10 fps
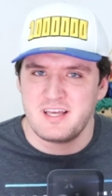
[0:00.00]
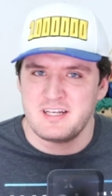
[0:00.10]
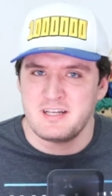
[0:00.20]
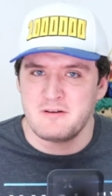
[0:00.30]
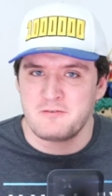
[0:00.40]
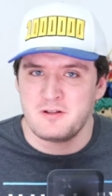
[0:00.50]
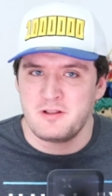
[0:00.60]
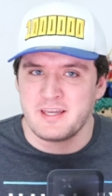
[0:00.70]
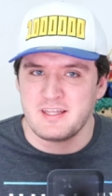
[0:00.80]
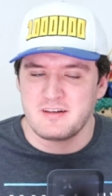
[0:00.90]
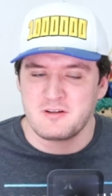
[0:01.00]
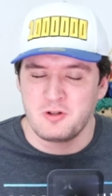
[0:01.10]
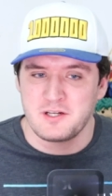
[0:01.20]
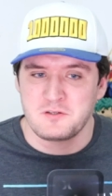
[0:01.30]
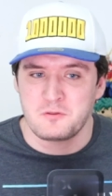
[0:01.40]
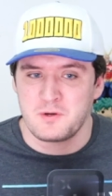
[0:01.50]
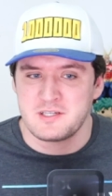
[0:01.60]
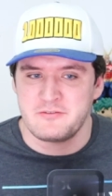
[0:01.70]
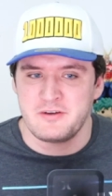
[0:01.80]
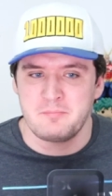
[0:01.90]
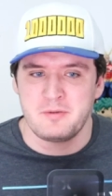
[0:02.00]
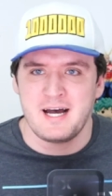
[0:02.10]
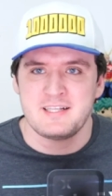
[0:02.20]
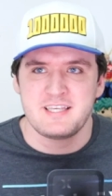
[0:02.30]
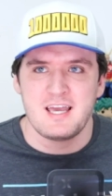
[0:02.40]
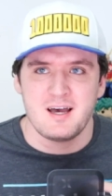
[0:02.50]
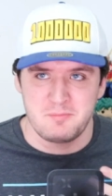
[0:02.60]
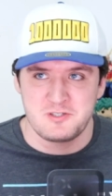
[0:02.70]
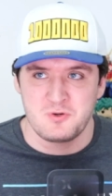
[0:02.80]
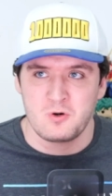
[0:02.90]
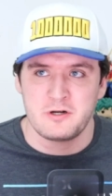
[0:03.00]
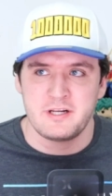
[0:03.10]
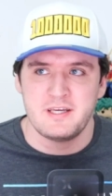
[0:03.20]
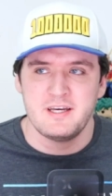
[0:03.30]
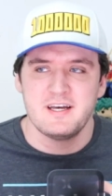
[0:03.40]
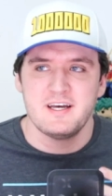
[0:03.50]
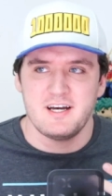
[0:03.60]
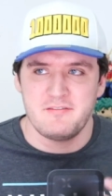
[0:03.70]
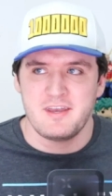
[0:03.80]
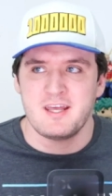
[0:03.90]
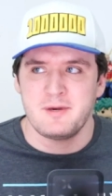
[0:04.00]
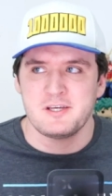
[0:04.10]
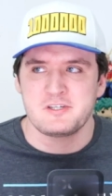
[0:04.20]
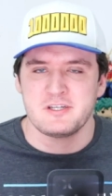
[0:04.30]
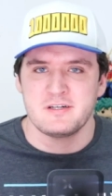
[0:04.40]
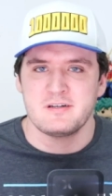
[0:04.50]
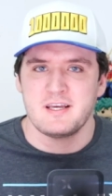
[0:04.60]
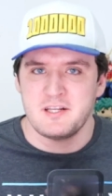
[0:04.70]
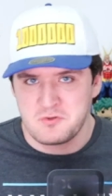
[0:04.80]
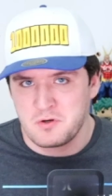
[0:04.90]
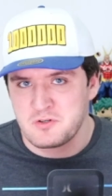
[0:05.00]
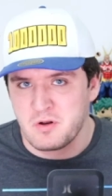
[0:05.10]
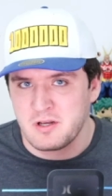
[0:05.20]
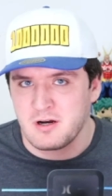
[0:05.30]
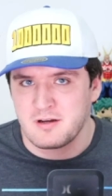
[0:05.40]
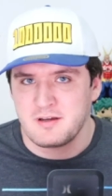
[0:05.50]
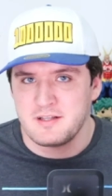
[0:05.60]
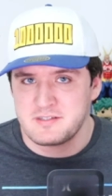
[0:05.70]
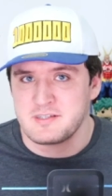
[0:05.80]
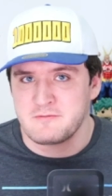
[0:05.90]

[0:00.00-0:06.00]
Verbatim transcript: It didn't feel like it clicked with the rest of it, but I'd say a majority of the animation in Joint Training Arc in Season